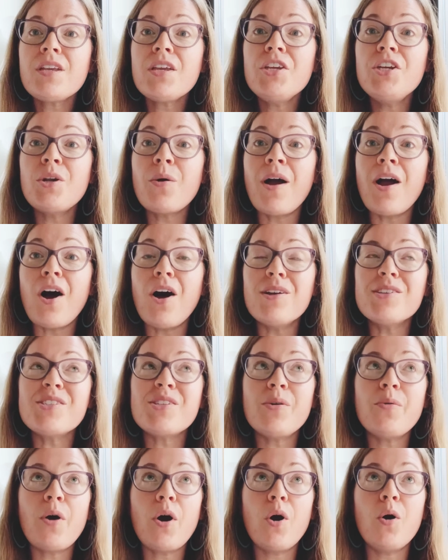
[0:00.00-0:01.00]
You know, I
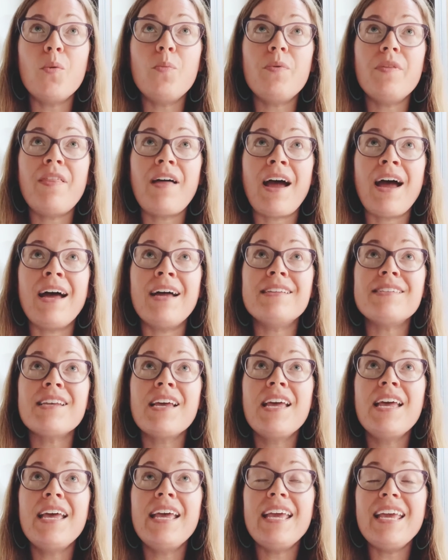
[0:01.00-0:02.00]
also hope that
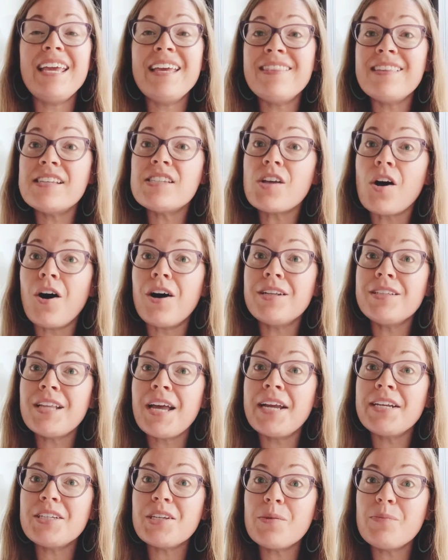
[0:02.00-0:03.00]
in this
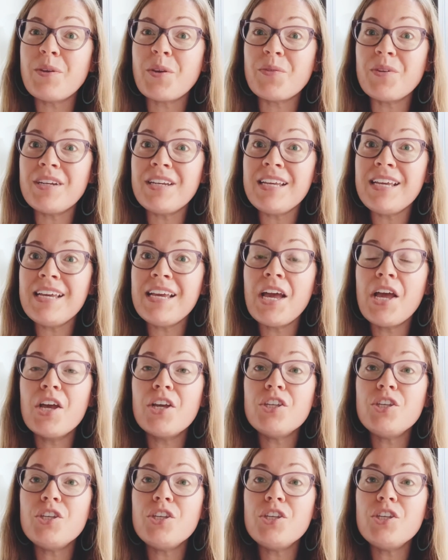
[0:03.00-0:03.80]
online community,